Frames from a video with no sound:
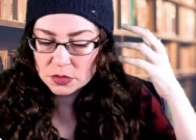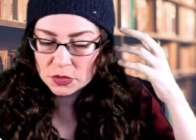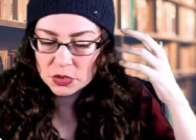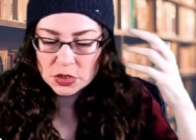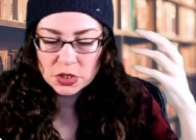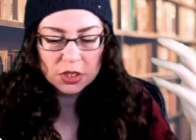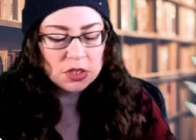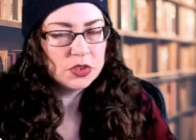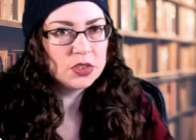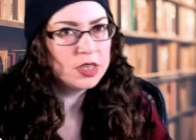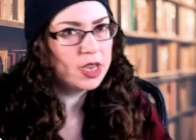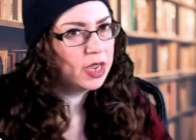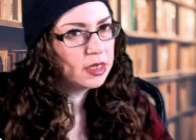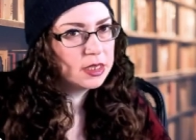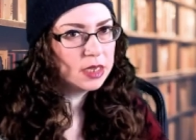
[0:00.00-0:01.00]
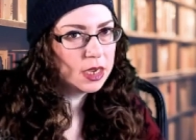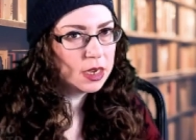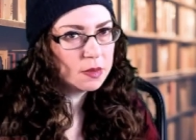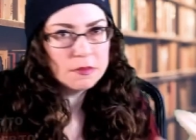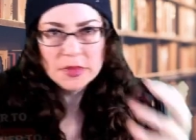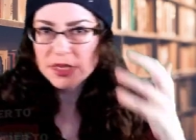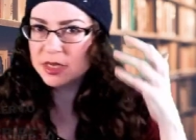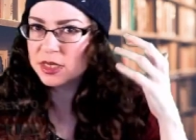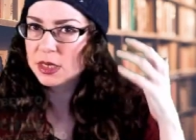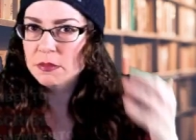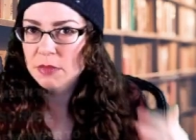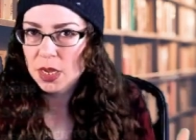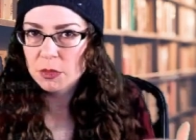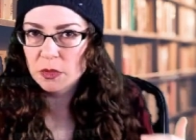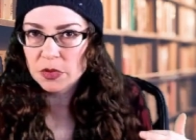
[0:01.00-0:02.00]
she just has like
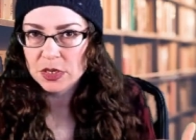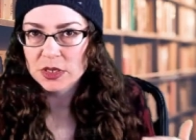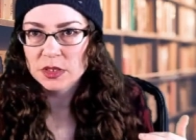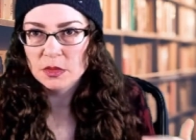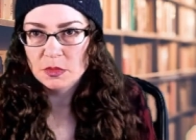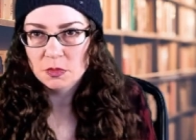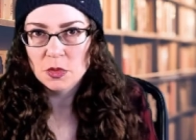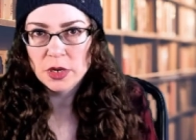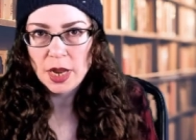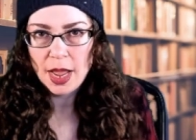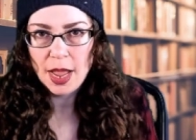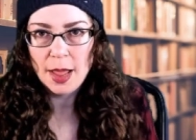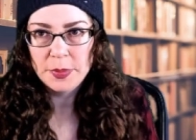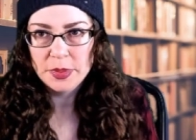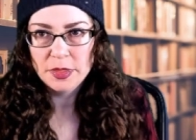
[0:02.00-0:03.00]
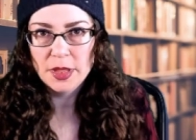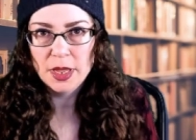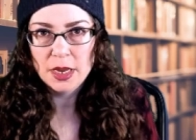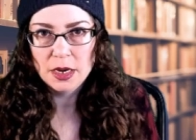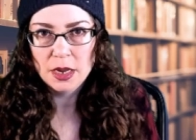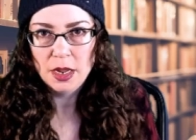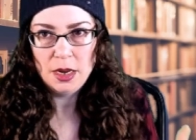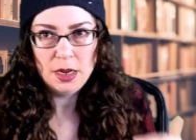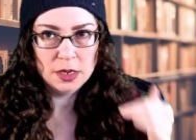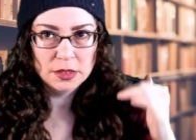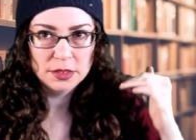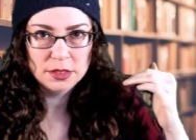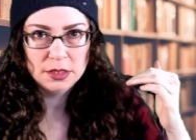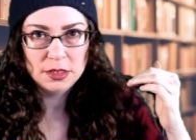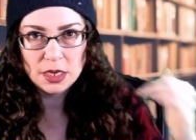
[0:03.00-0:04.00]
missing memories of what happened that night
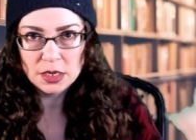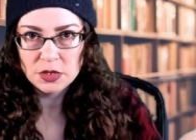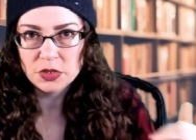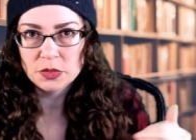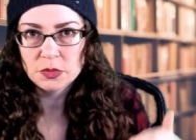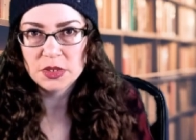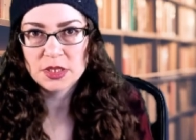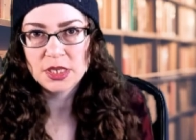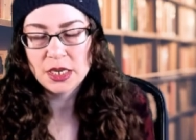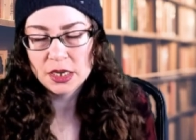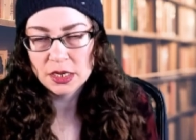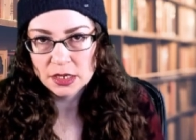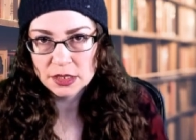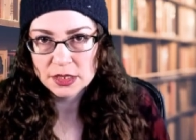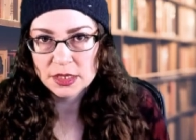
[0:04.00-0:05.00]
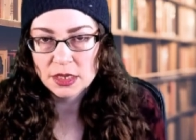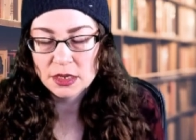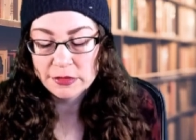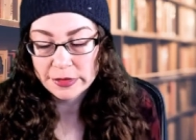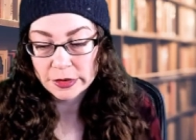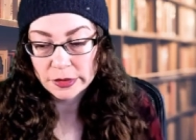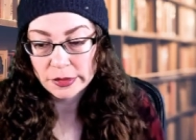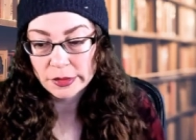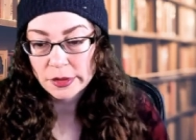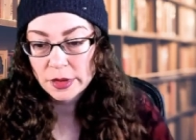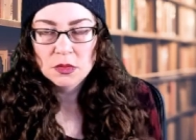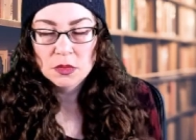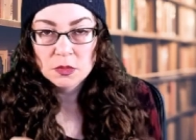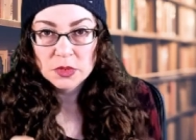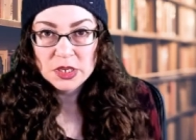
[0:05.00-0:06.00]
because Keisha was taken instead of her.
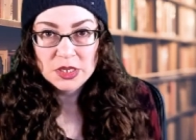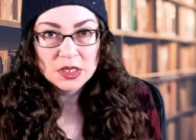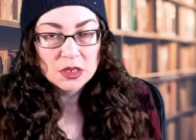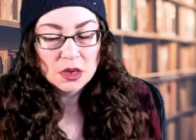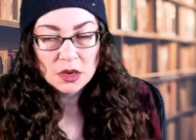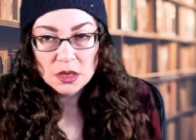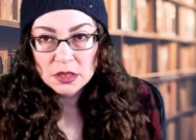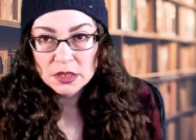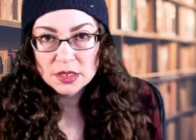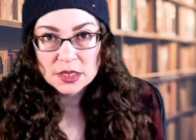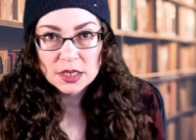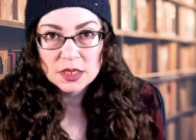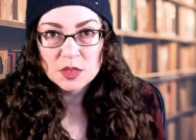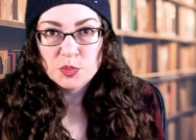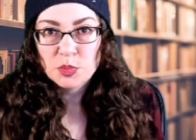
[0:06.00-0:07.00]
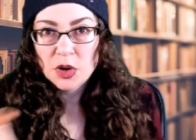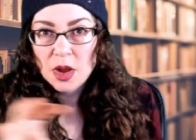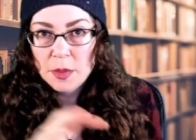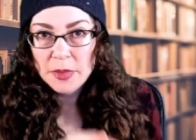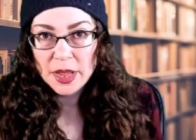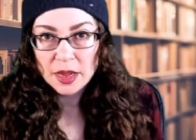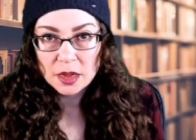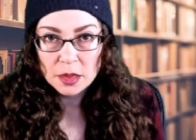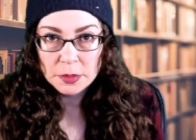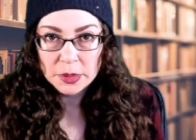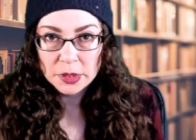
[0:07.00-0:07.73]
The reason all this gets brought back up